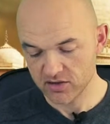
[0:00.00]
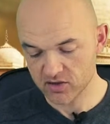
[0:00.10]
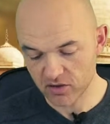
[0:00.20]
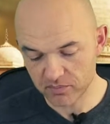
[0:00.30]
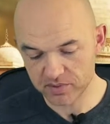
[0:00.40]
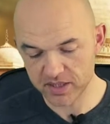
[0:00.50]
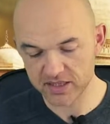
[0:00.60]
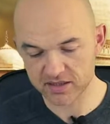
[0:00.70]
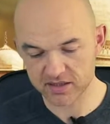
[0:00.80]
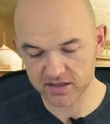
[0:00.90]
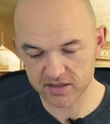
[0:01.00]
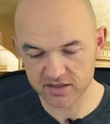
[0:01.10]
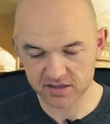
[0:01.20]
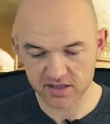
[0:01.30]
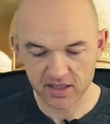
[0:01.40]
Tom
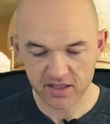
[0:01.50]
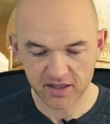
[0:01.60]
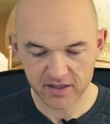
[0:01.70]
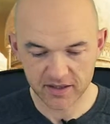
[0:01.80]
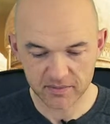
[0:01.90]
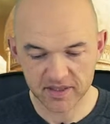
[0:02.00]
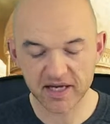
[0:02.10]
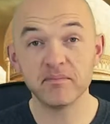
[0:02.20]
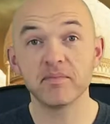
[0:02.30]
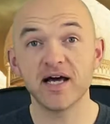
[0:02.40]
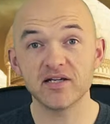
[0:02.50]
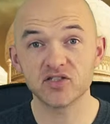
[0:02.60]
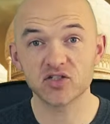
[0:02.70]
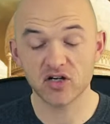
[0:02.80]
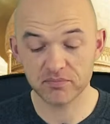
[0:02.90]
Peters, Ken
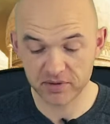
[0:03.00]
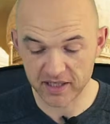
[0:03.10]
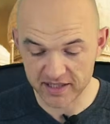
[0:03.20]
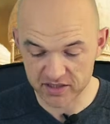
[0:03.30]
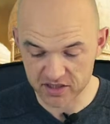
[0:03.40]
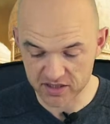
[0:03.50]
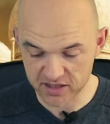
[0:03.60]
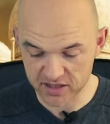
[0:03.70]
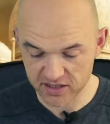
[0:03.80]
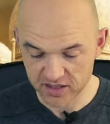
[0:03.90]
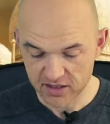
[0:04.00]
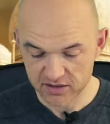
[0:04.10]
Blanchard, PhD.